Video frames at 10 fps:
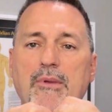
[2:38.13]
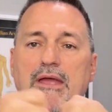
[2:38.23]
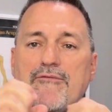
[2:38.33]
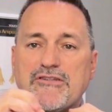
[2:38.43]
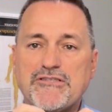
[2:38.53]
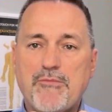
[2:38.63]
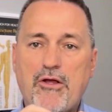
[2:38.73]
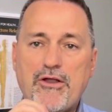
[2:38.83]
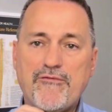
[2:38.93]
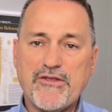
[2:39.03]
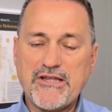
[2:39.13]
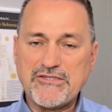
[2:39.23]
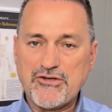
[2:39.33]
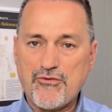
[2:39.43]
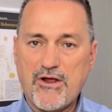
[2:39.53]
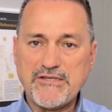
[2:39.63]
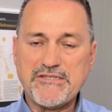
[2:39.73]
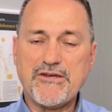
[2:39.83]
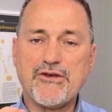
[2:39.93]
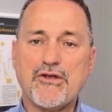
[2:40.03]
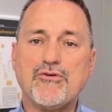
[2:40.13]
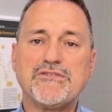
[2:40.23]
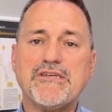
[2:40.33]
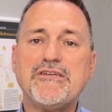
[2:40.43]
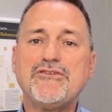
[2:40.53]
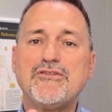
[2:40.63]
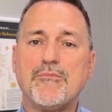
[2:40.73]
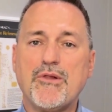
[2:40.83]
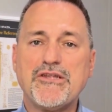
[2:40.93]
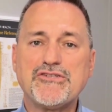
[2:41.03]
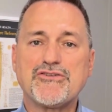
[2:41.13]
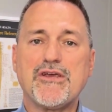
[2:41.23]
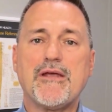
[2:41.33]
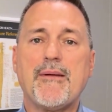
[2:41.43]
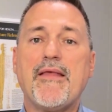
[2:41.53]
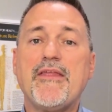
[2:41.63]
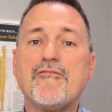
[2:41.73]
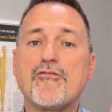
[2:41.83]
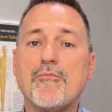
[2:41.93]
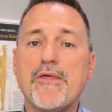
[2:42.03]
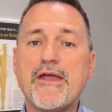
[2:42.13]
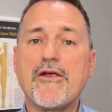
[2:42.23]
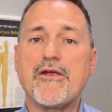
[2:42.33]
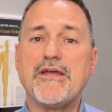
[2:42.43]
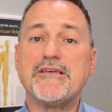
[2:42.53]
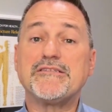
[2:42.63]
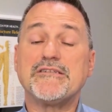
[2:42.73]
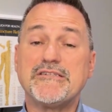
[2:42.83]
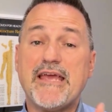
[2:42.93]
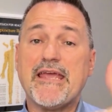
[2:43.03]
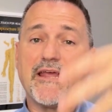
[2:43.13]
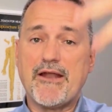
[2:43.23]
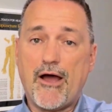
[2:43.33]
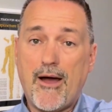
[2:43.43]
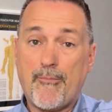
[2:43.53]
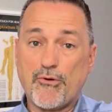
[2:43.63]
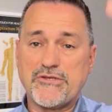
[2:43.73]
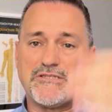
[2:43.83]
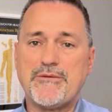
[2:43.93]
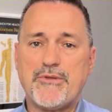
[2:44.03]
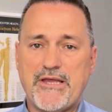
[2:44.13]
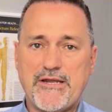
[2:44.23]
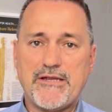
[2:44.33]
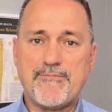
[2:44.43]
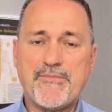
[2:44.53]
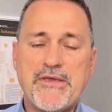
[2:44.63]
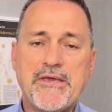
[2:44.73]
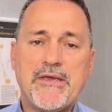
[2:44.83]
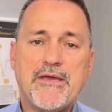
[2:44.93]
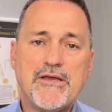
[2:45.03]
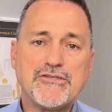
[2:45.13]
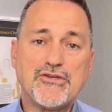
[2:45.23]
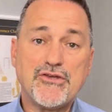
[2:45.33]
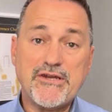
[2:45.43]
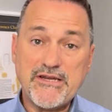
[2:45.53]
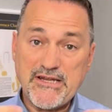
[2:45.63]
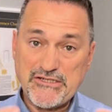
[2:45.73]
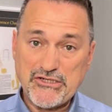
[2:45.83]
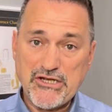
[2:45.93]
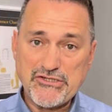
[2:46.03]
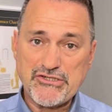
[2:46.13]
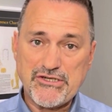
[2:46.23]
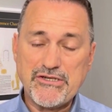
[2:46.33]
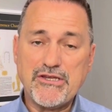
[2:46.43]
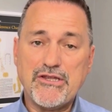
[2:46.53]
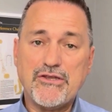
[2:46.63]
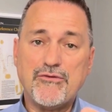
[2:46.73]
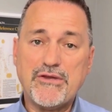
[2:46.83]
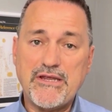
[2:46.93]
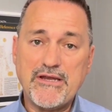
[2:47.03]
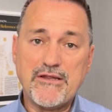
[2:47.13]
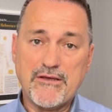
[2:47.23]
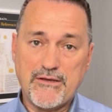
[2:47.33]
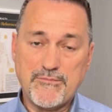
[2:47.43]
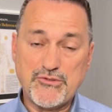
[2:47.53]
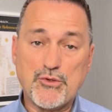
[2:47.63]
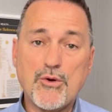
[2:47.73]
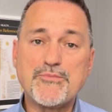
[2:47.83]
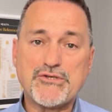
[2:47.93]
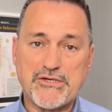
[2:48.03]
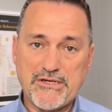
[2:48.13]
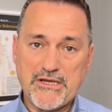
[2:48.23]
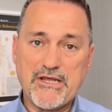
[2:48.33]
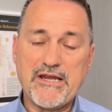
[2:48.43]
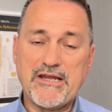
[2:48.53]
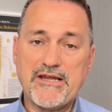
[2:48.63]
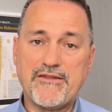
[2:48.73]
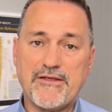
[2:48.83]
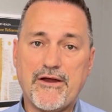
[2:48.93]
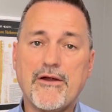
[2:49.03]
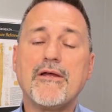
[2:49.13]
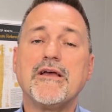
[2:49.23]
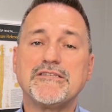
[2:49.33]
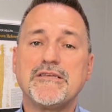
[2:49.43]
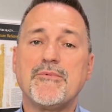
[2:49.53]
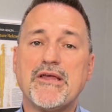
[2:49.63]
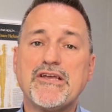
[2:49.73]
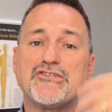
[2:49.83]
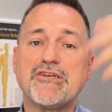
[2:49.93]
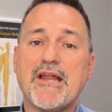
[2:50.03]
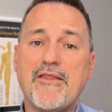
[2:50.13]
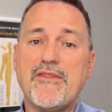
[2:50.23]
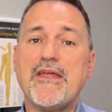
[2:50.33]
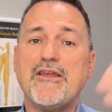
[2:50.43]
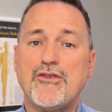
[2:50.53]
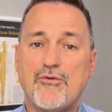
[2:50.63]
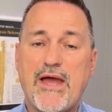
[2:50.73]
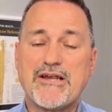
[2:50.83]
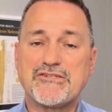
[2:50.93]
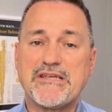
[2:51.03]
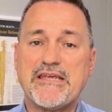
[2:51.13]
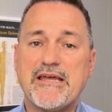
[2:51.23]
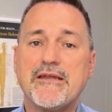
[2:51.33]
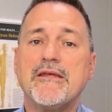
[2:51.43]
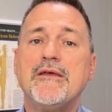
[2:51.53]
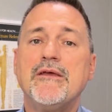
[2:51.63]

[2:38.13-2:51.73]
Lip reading: If it's small enough, it gets across there, goes into the bloodstream, and then from there is taken up or assimilated. So you need digestion, you need absorption, getting into there, assimilation, and then you actually get